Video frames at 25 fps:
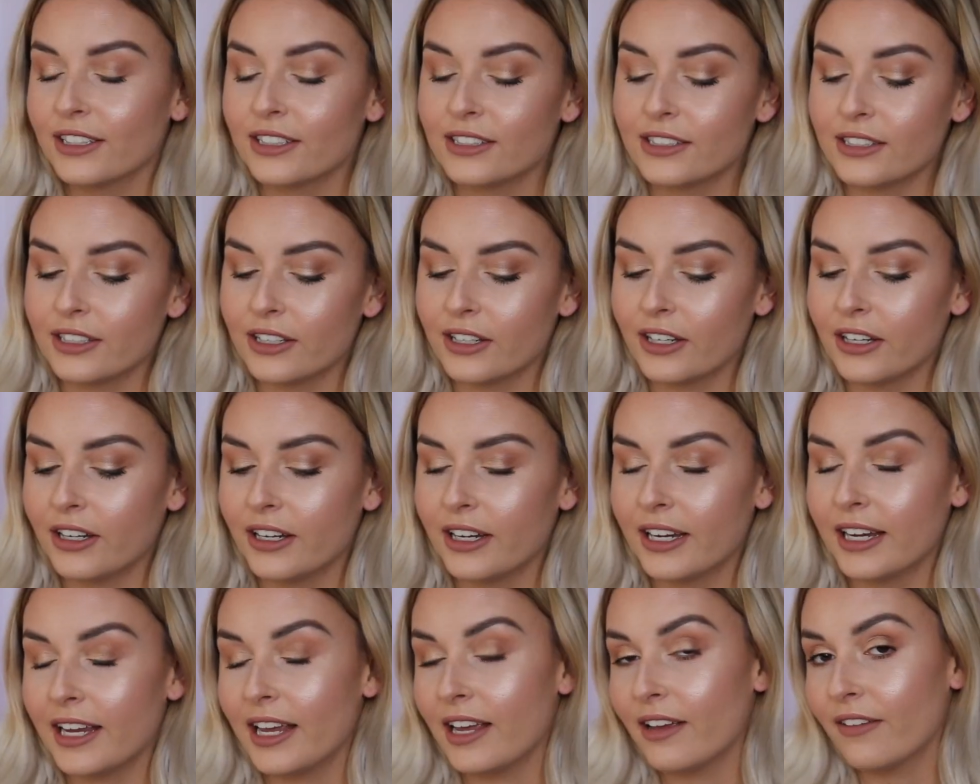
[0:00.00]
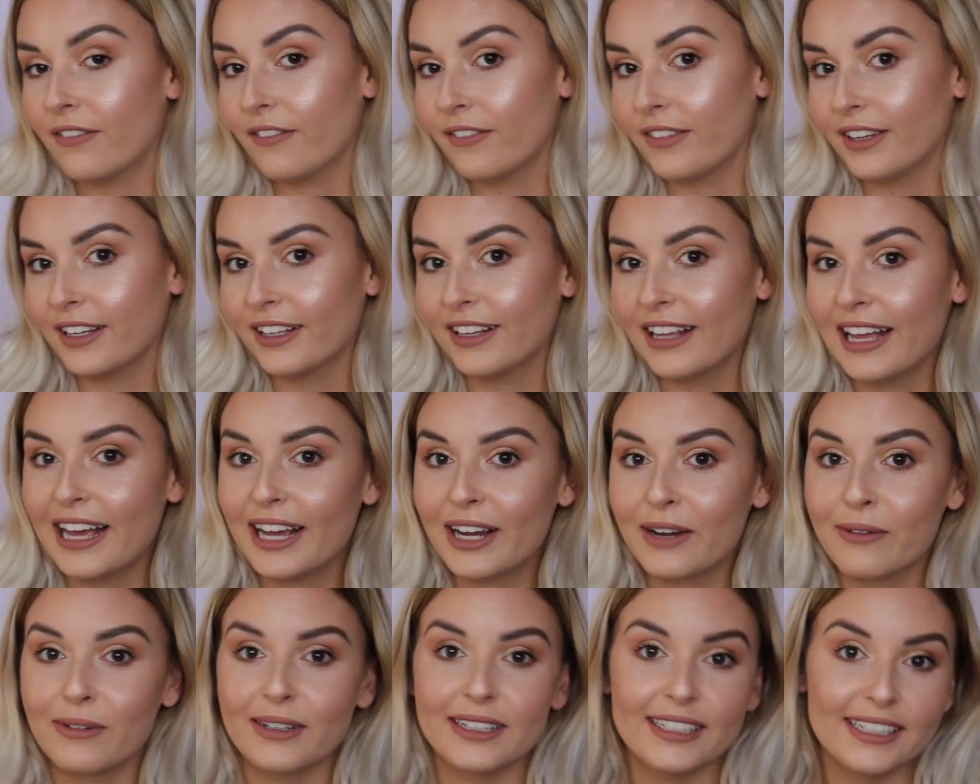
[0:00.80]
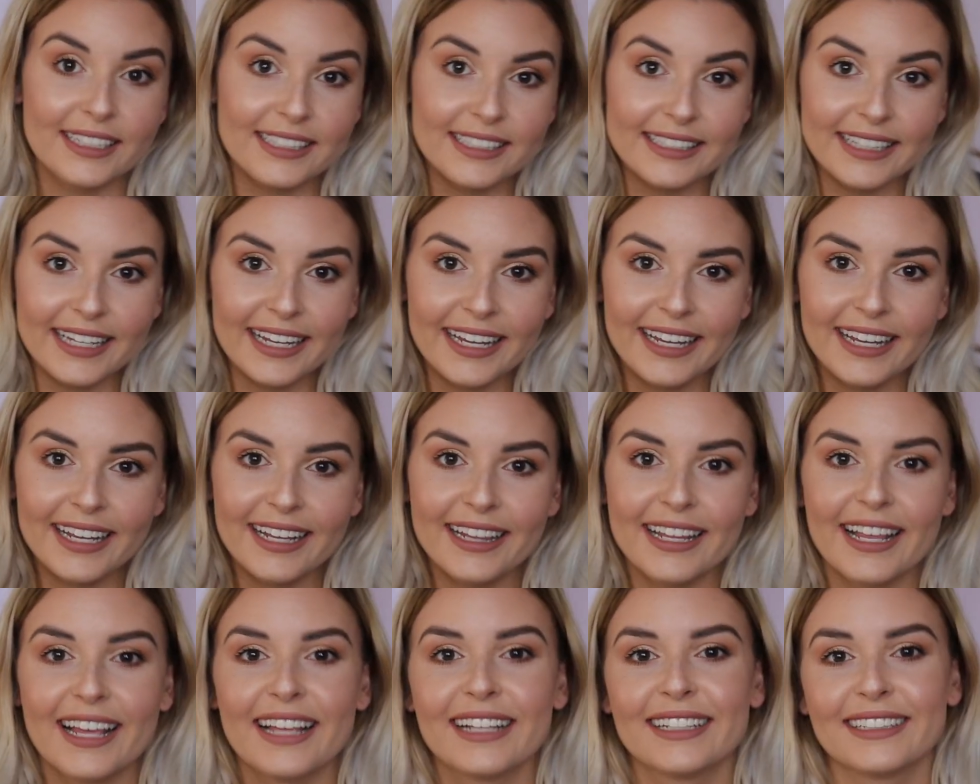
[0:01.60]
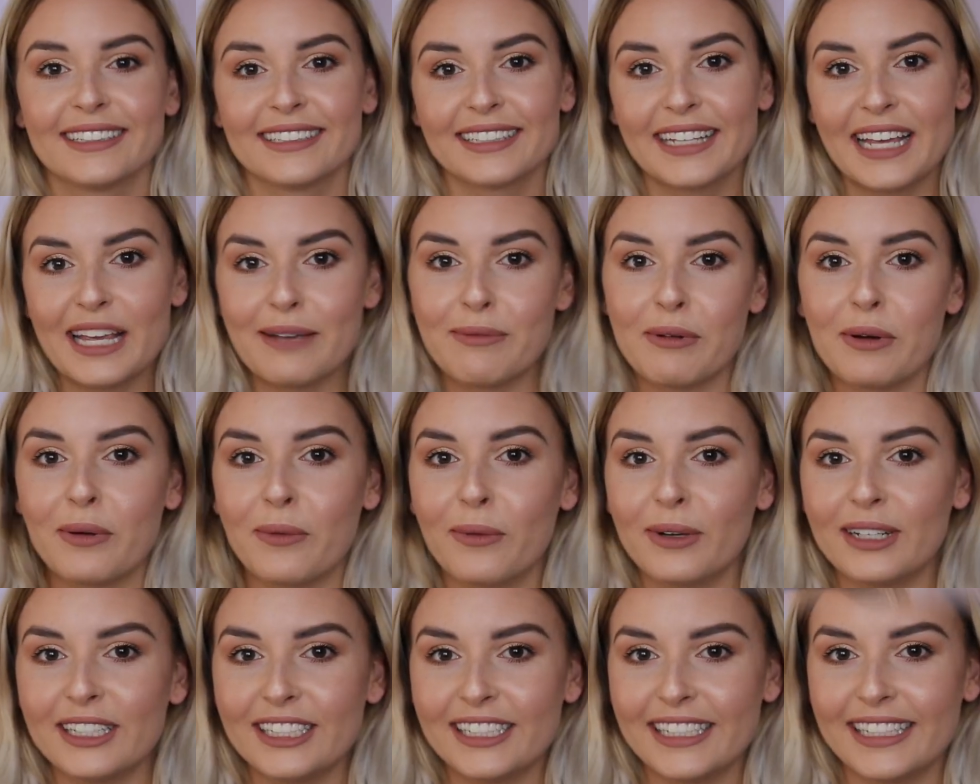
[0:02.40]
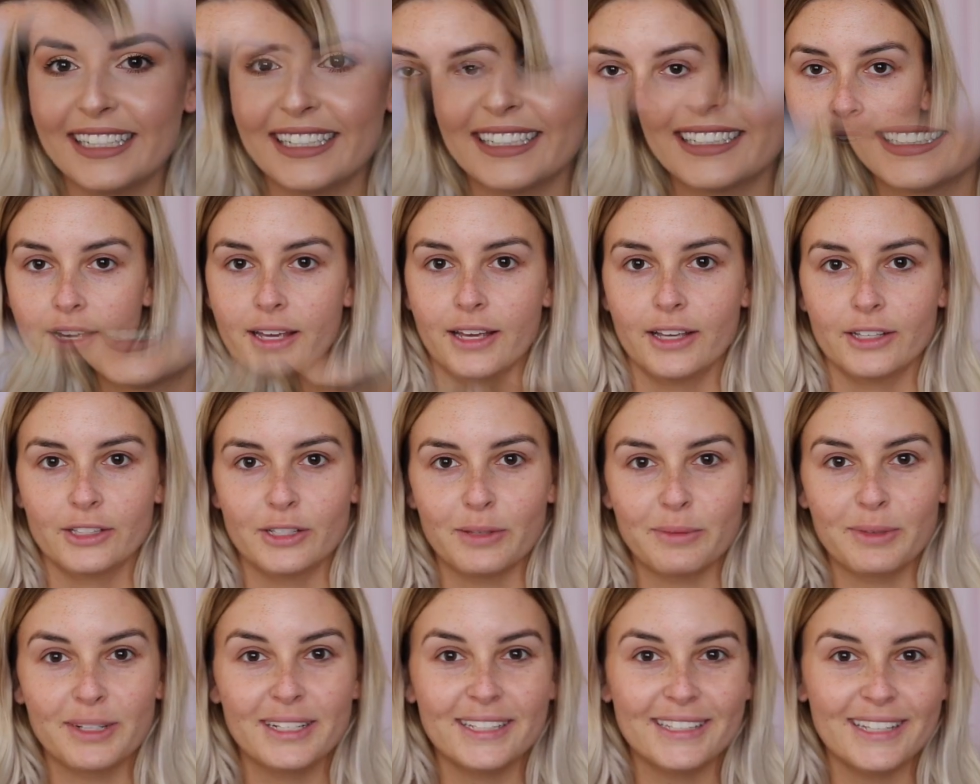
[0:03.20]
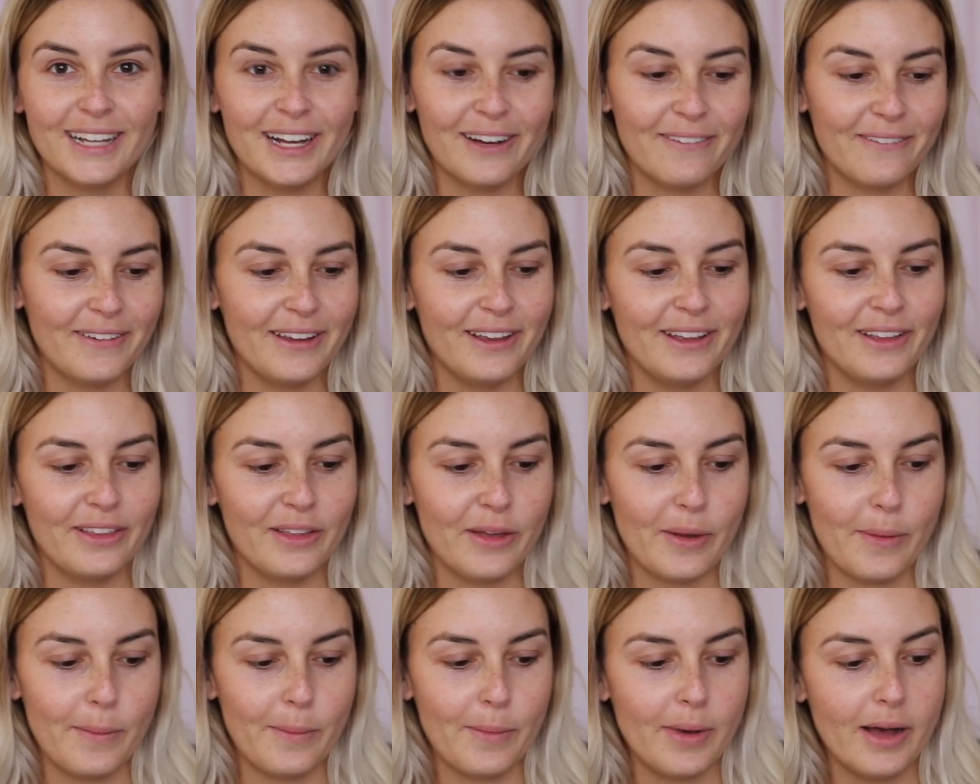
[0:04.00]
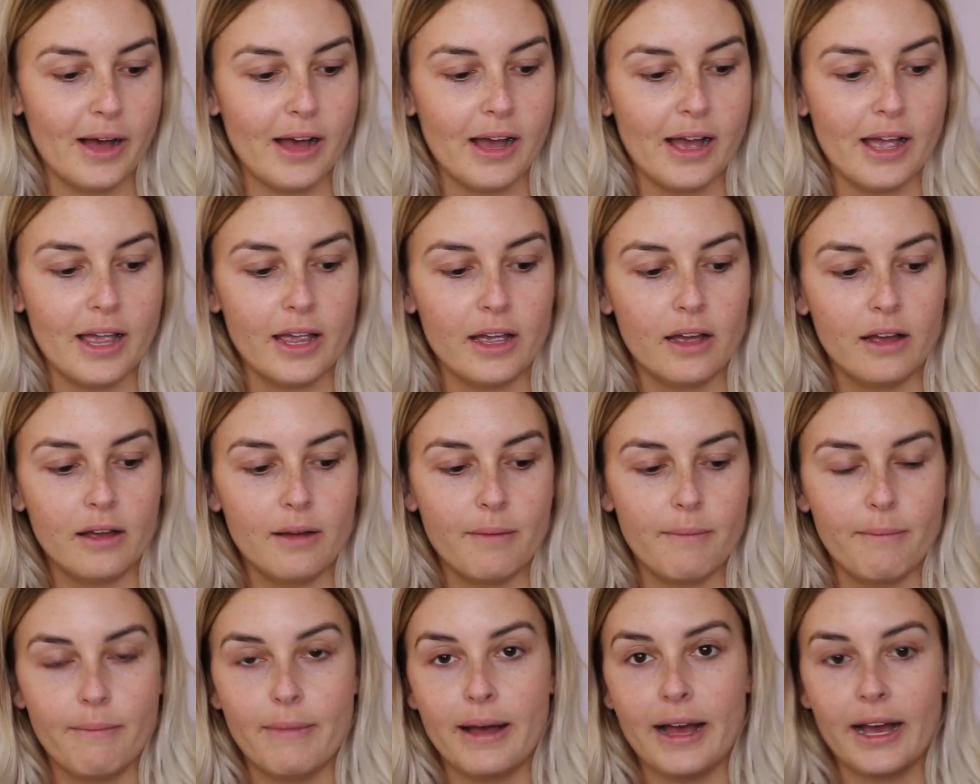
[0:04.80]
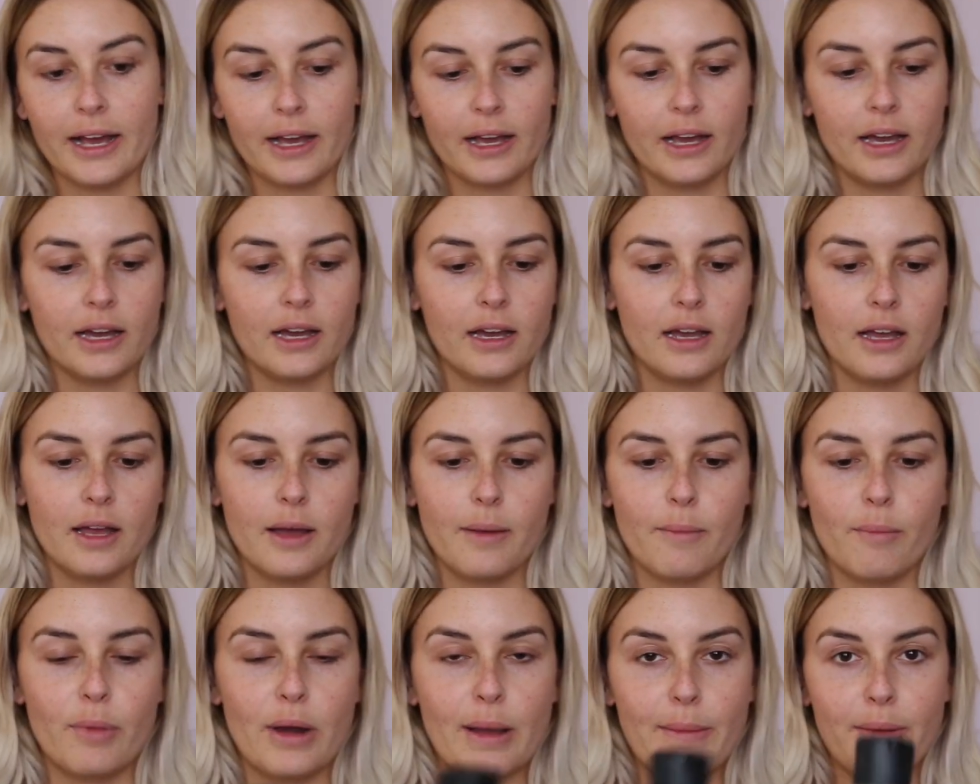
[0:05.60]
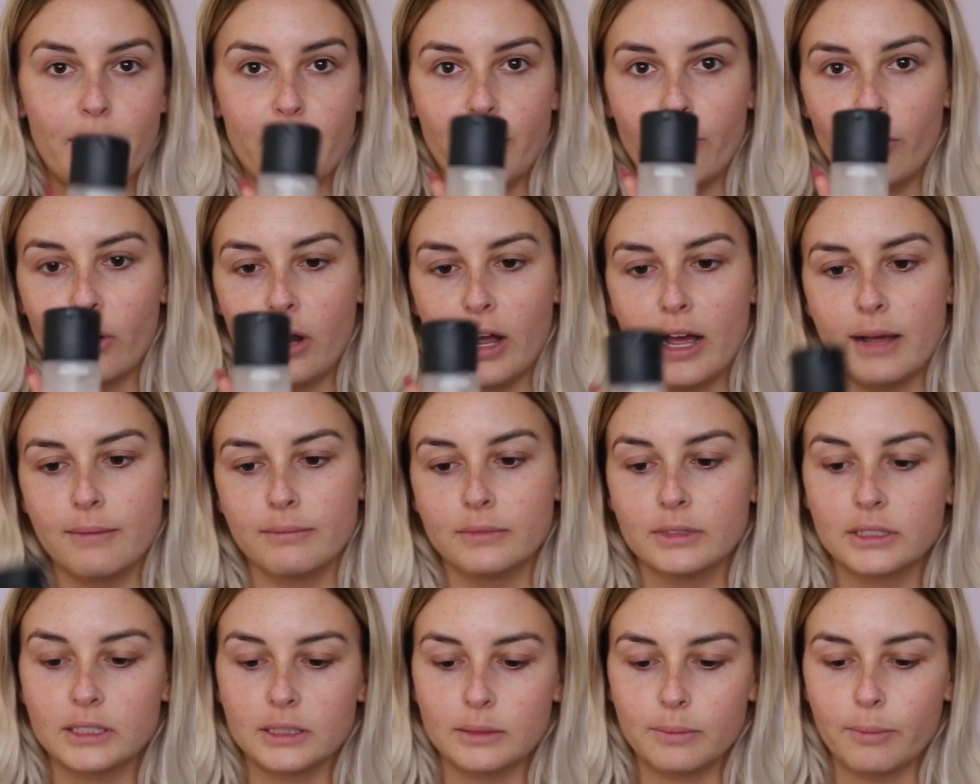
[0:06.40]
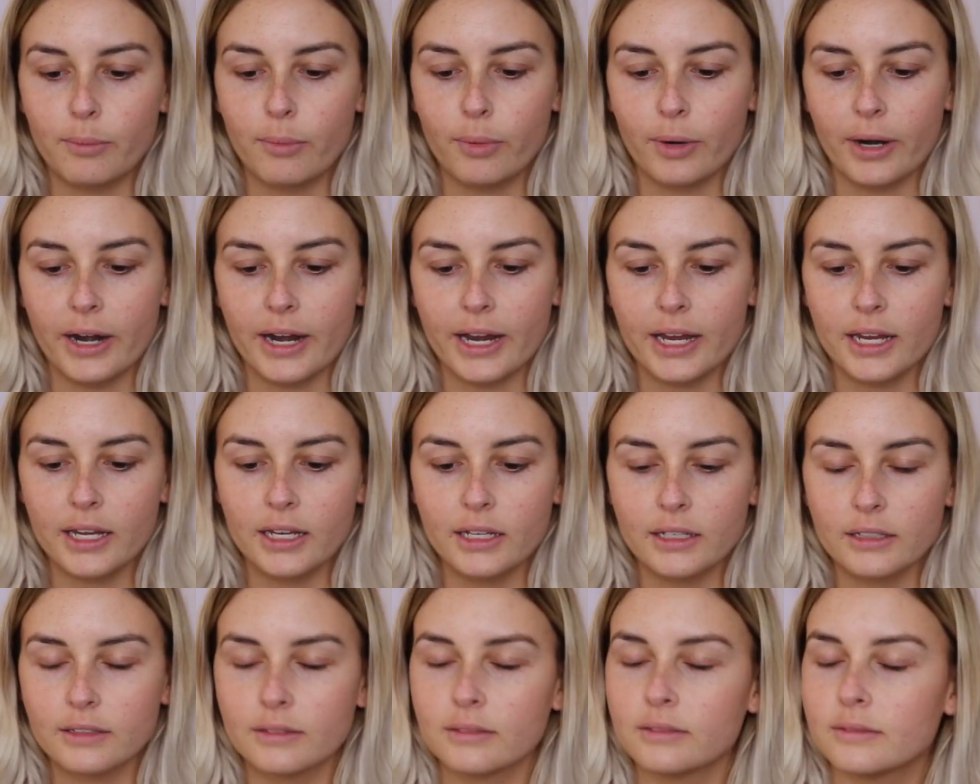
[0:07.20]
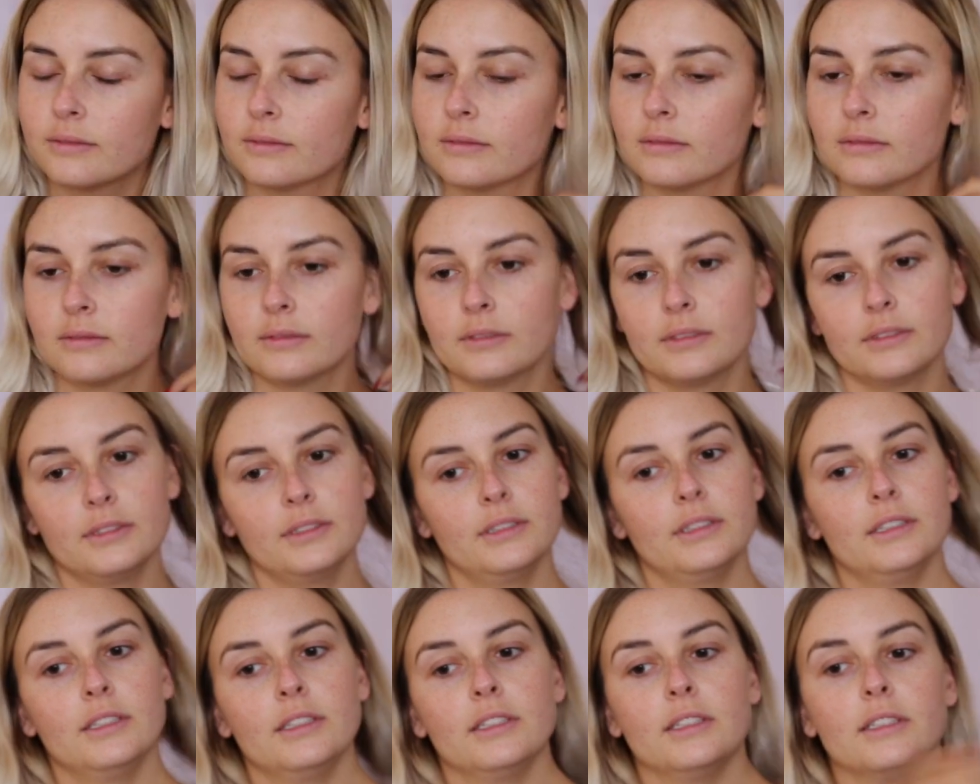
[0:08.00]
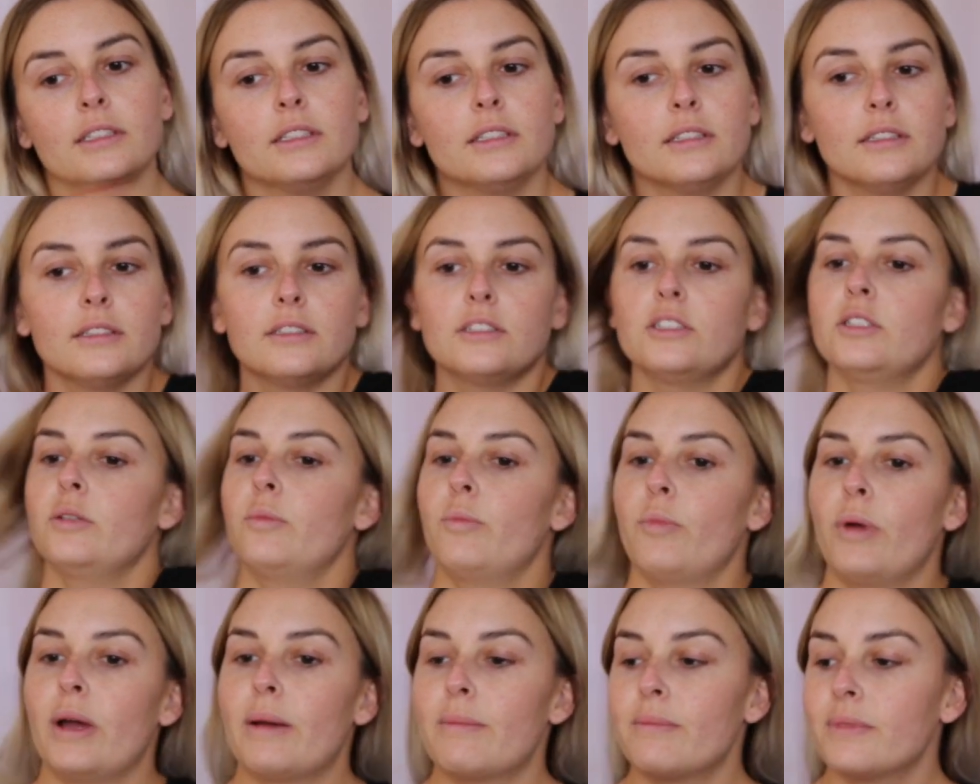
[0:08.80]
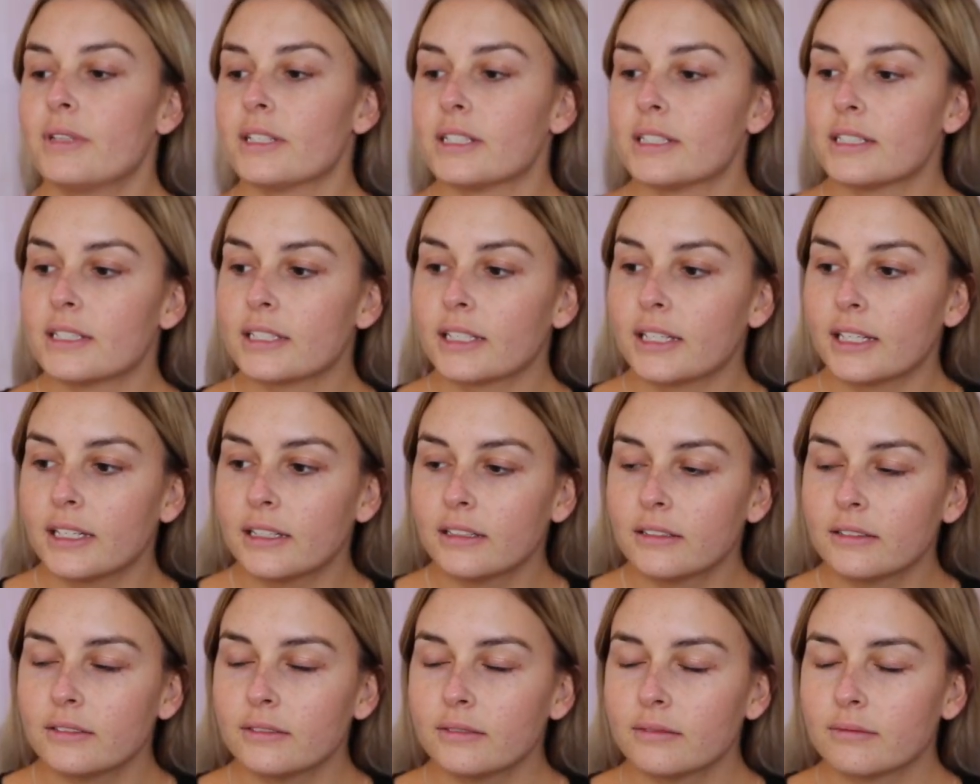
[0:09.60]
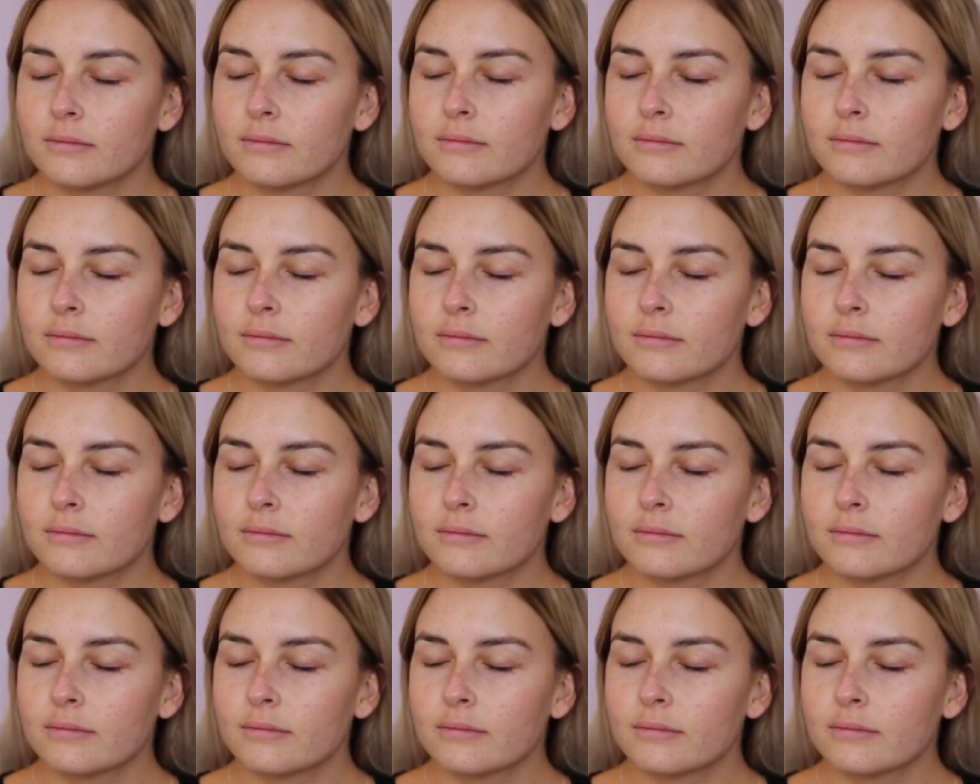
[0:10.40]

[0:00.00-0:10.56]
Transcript: So if you like what you see, then keep on watching. So I'm going to start with my MAC Prep and Prime spray to prep the skin.